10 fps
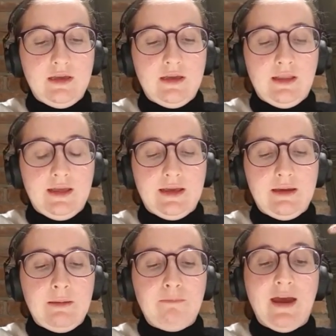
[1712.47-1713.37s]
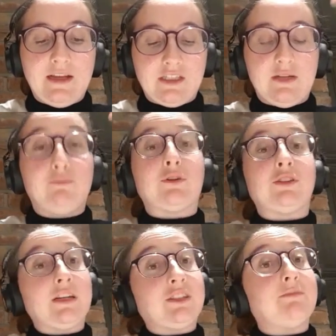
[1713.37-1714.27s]
like imagining
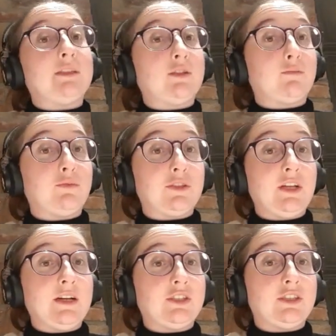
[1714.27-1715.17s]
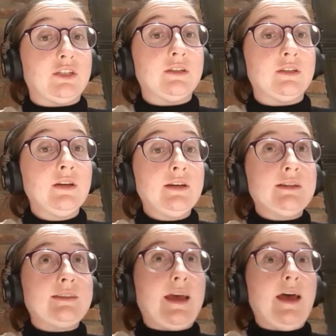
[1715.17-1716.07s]
projection, mental projection,
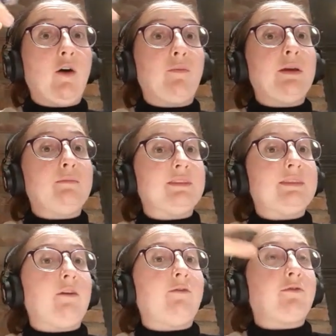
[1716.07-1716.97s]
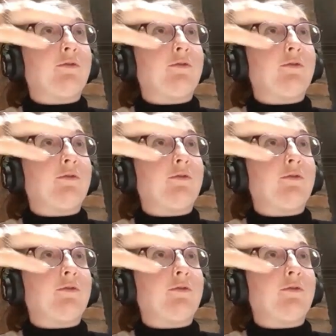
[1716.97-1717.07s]
to help himself through